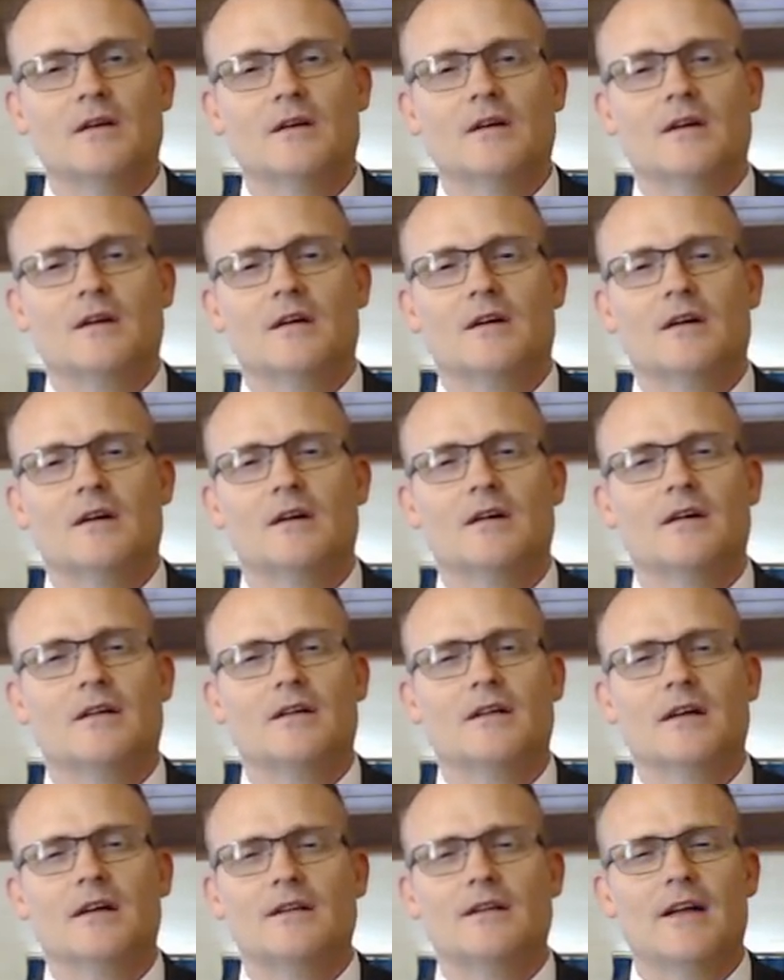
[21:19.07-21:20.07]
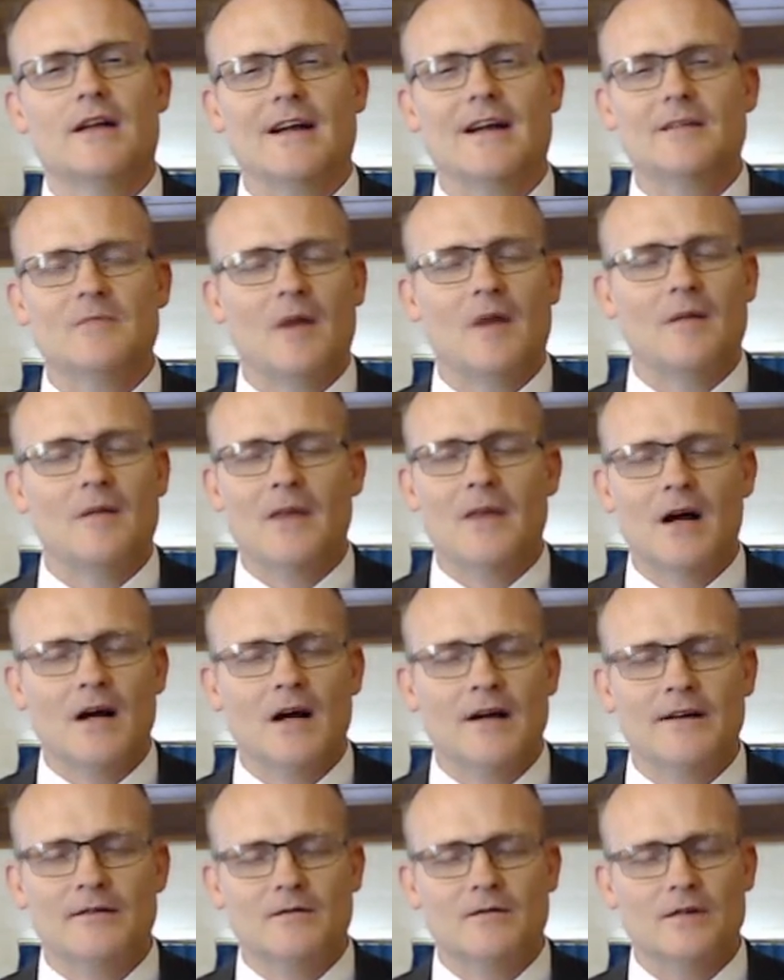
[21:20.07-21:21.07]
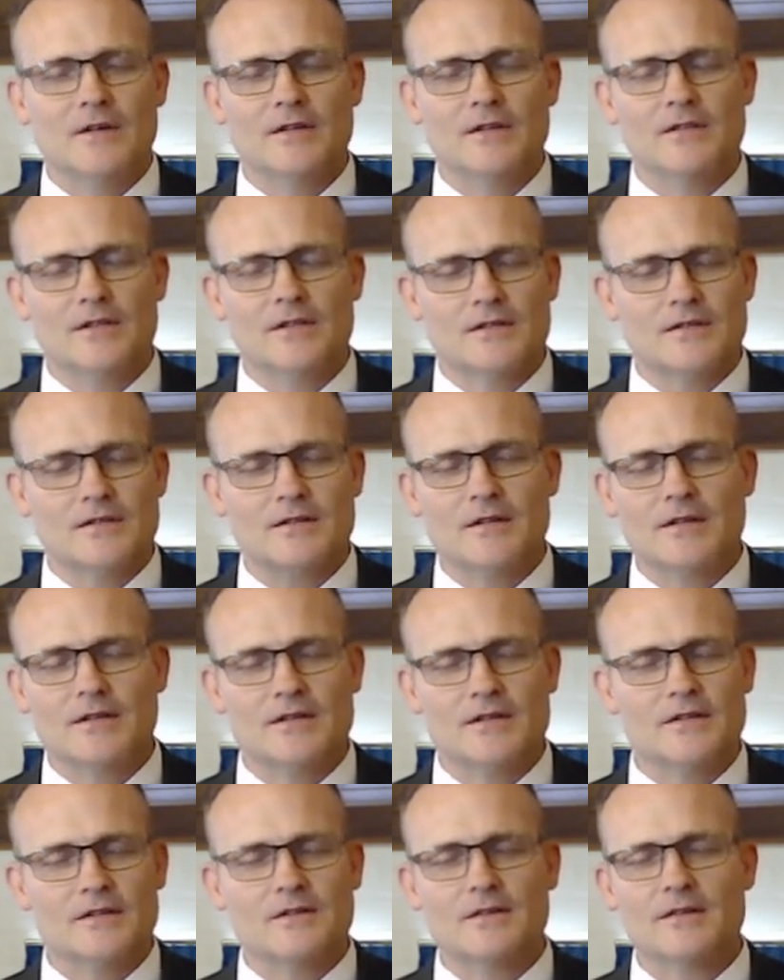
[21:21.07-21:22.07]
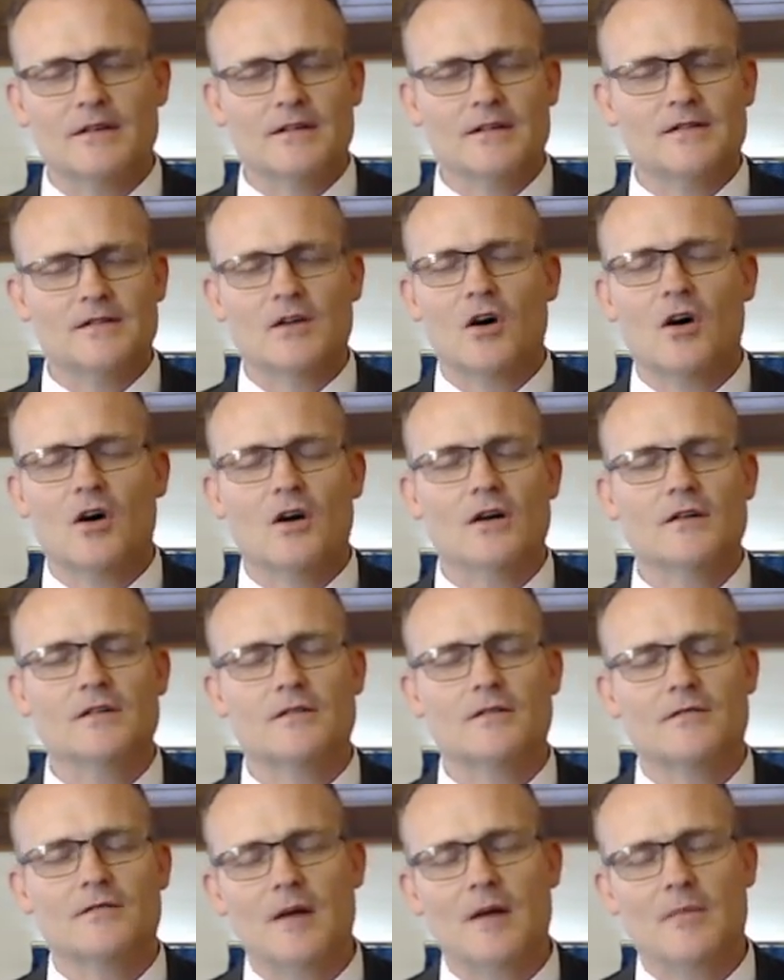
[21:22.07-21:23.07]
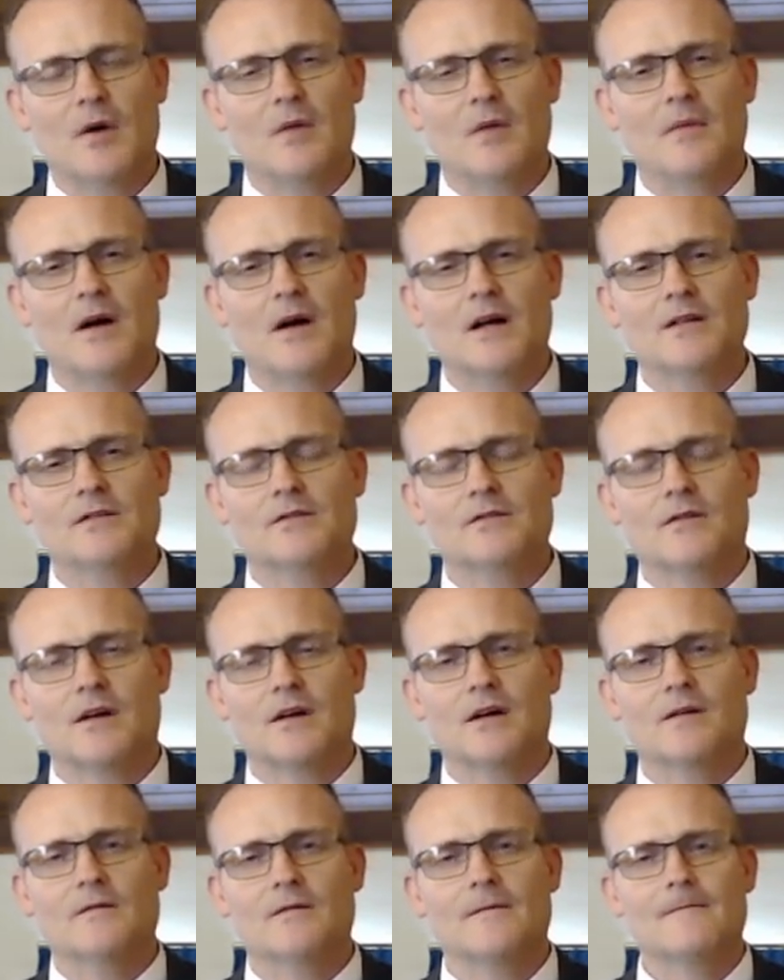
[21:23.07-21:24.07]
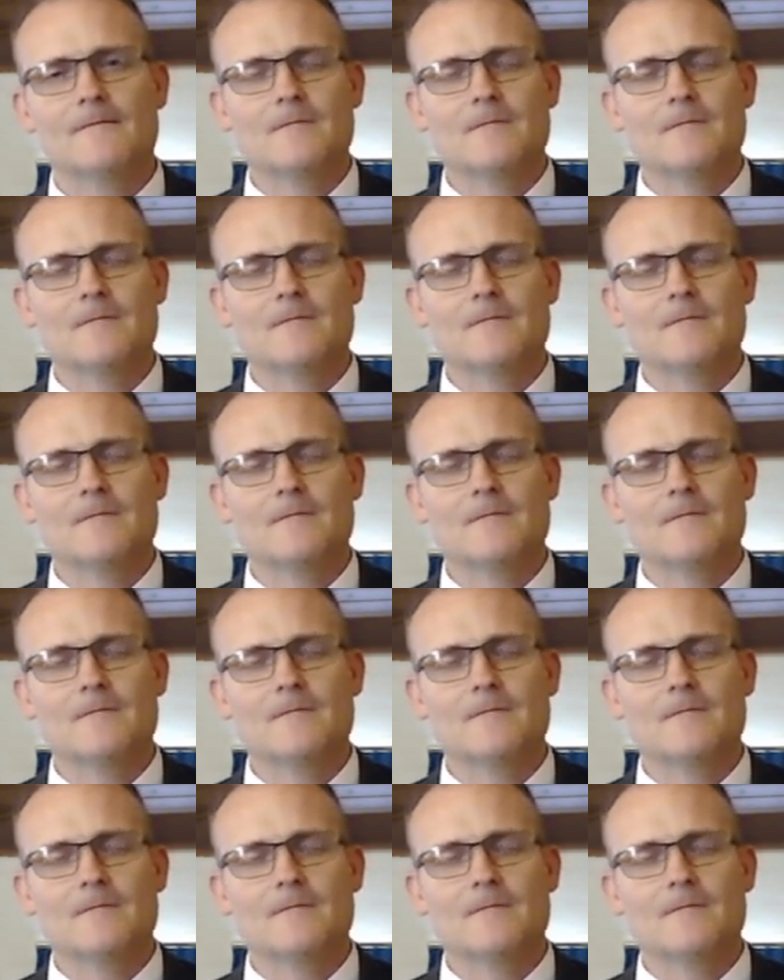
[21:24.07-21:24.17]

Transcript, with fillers: Uh, and, and that in my mind, it just, it just, it's hard to wrap our minds around.